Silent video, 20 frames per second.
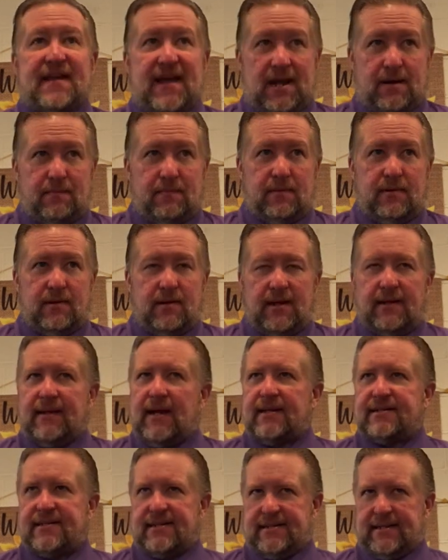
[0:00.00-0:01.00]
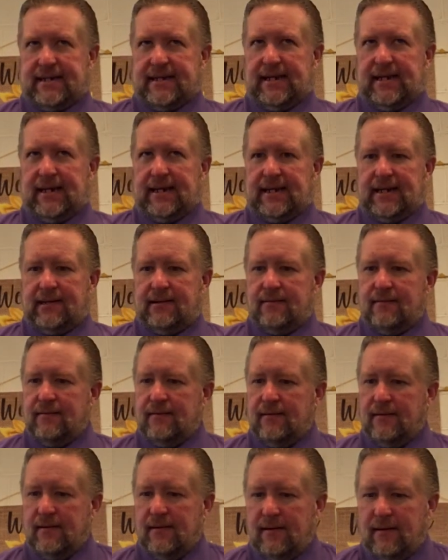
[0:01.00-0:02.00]
them, and that's the key.
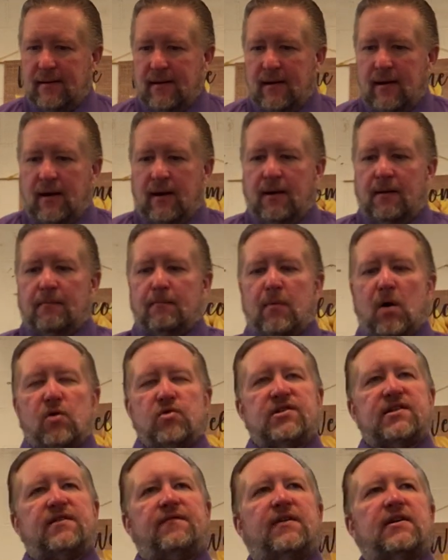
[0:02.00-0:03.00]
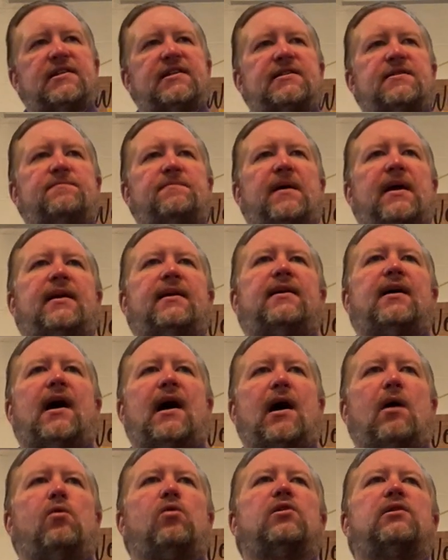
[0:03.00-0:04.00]
Most of us spend
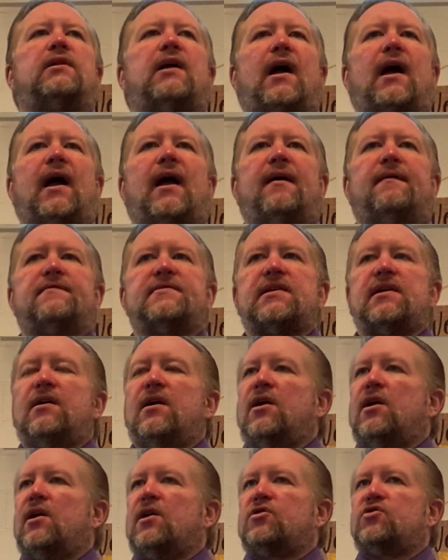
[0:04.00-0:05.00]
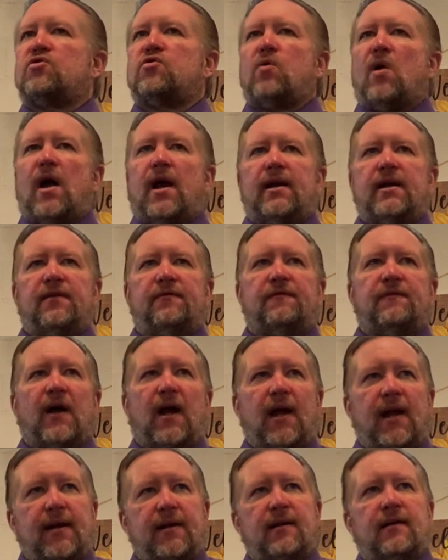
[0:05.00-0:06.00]
our lives trying to
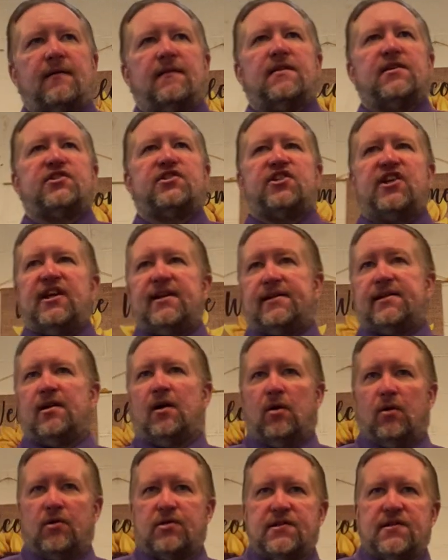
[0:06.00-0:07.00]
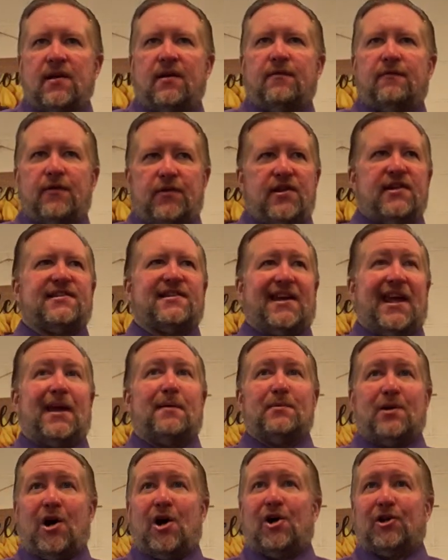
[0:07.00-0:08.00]
find the cheat codes for this
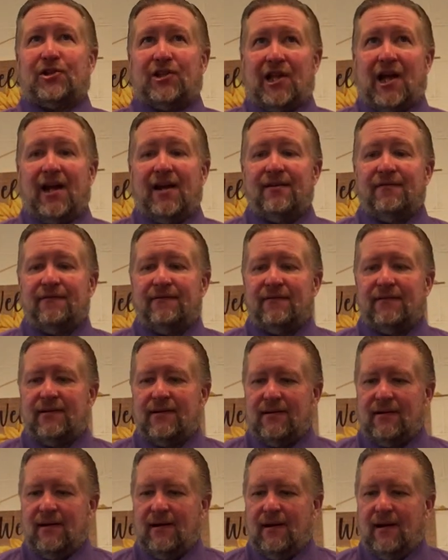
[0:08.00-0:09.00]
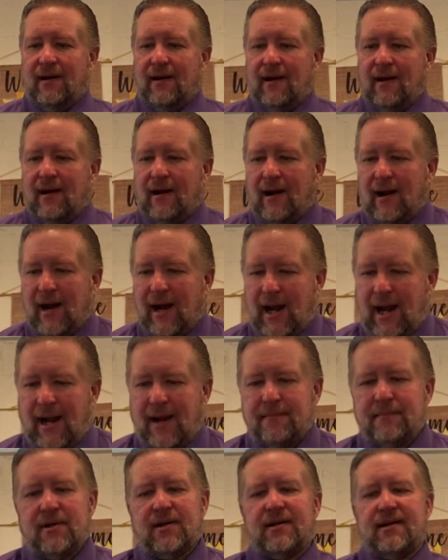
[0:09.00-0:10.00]
game called life.
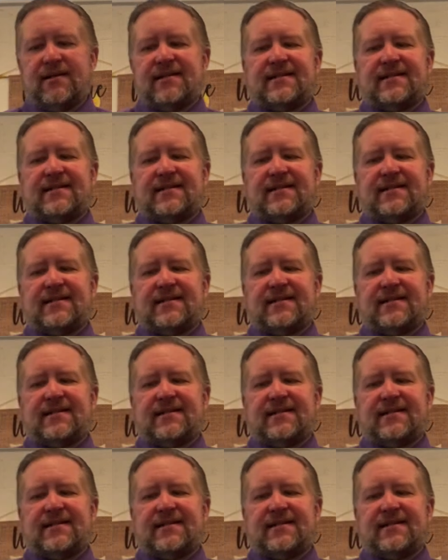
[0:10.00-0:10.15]
I'm going to